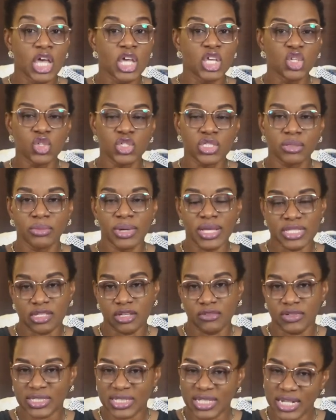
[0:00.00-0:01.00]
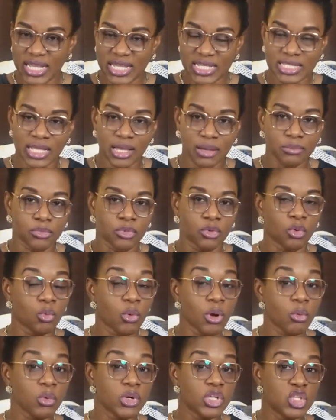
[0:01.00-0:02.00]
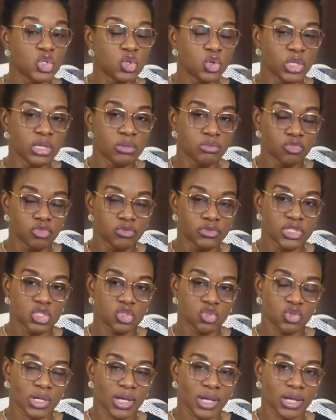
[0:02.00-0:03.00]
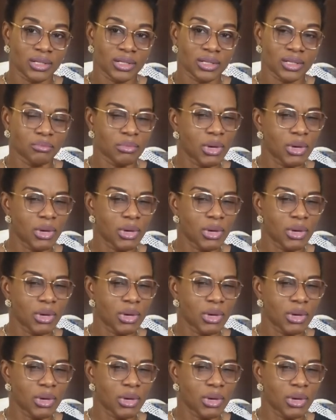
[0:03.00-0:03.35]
Using myself as an example, when we newly moved into Canada,